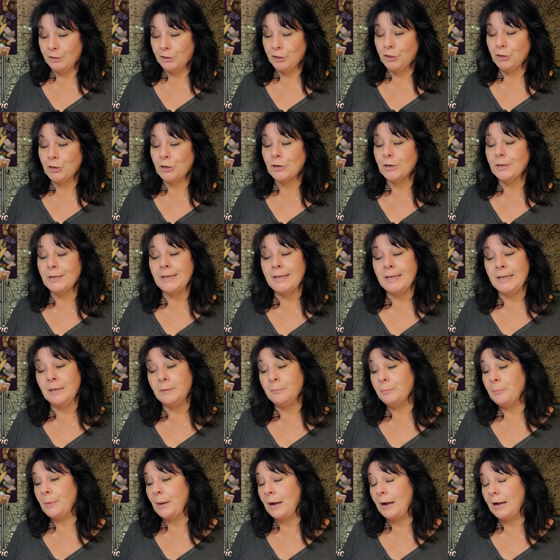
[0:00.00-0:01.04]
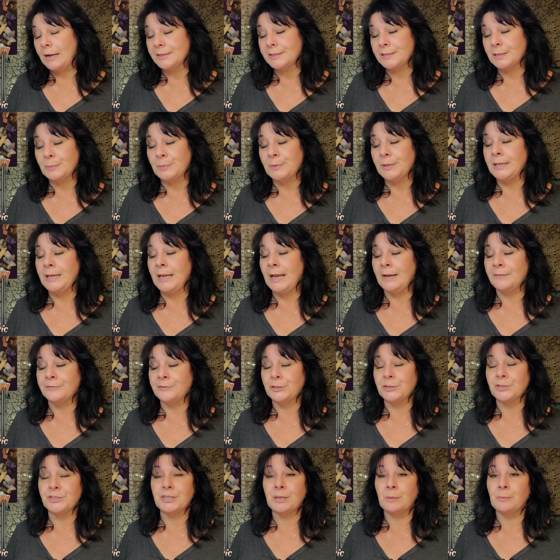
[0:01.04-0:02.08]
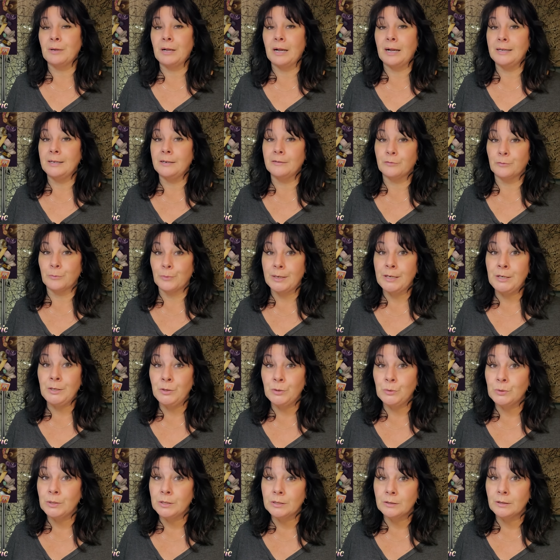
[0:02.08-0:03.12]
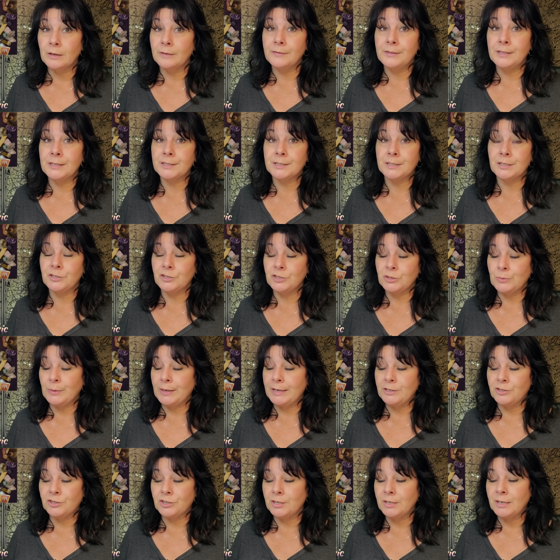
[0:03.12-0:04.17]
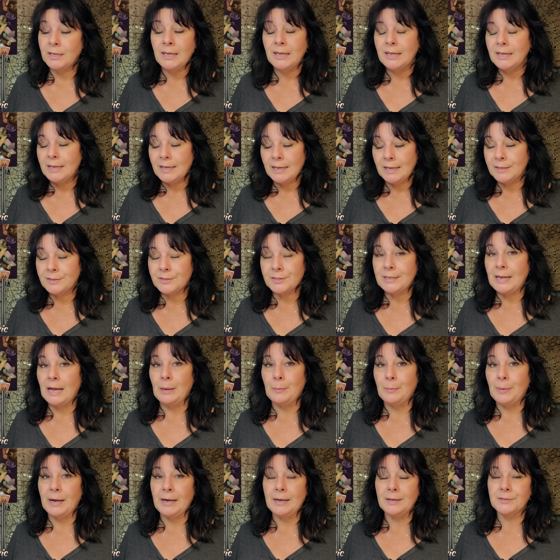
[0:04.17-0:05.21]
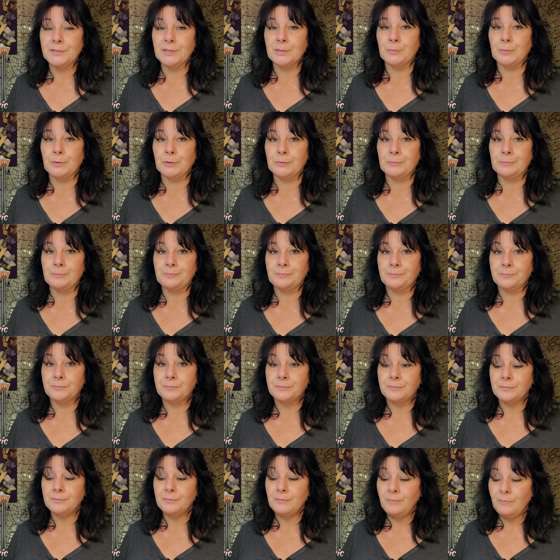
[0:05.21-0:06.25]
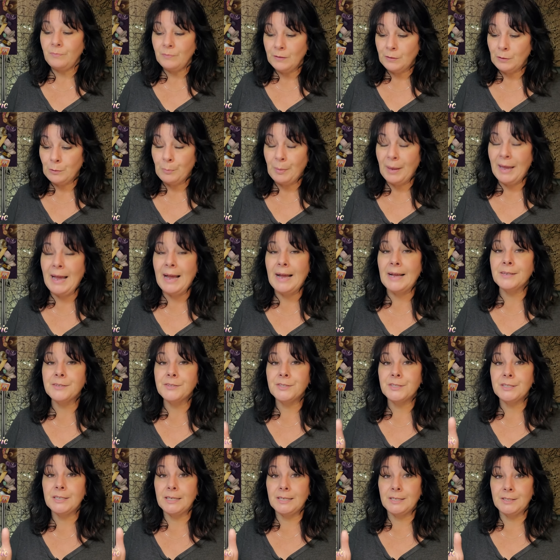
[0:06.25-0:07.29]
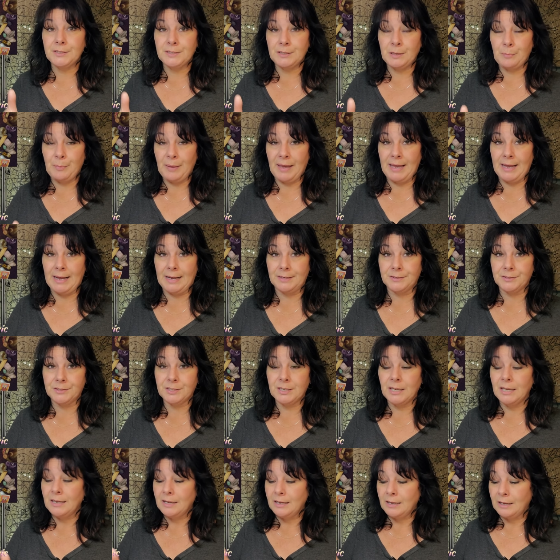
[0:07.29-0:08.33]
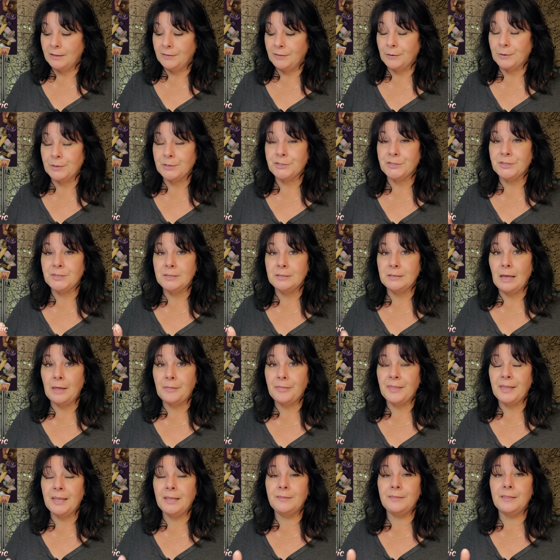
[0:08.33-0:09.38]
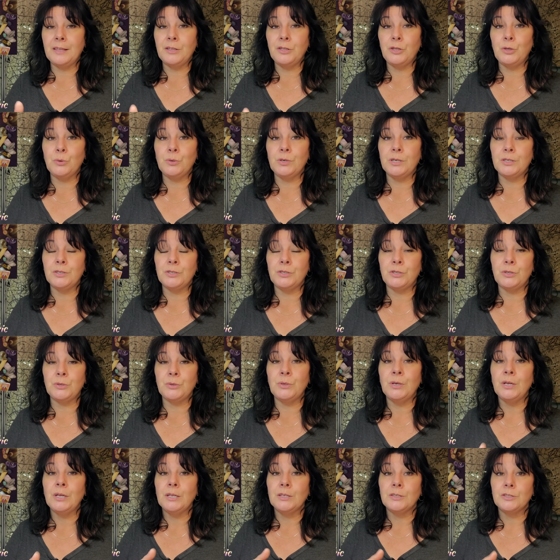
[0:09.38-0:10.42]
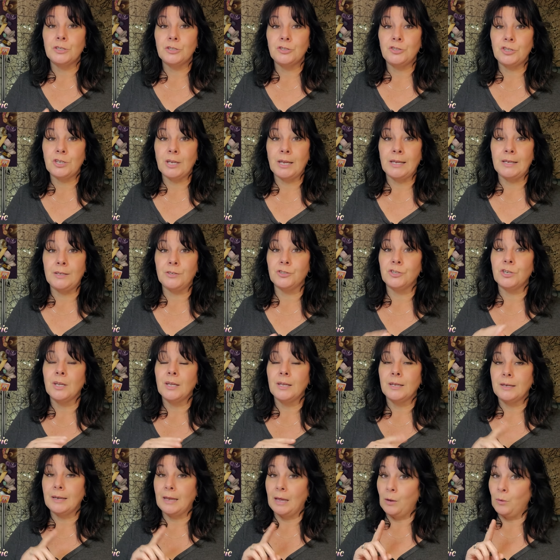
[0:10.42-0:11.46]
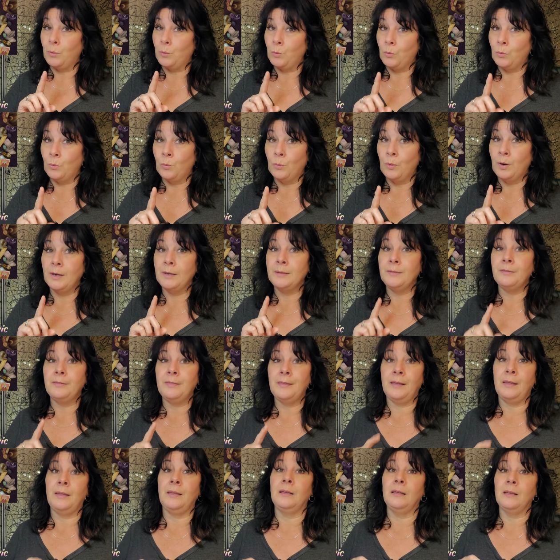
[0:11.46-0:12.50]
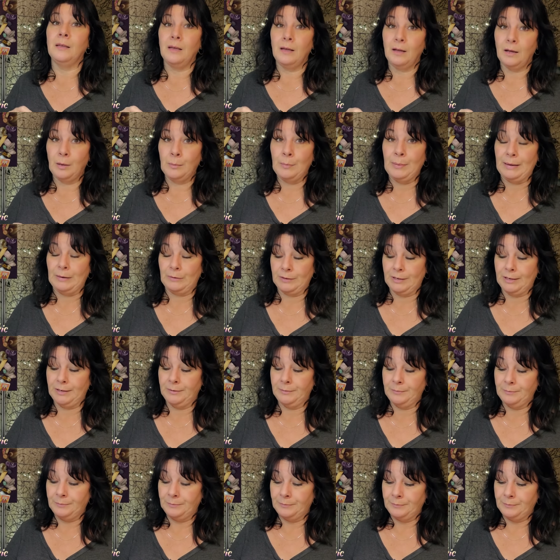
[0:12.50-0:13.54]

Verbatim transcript: Yearning possibly after some kind of renewal of this situation, it's not possible. The past is the past, and there is nothing that you can do to change not one thing about it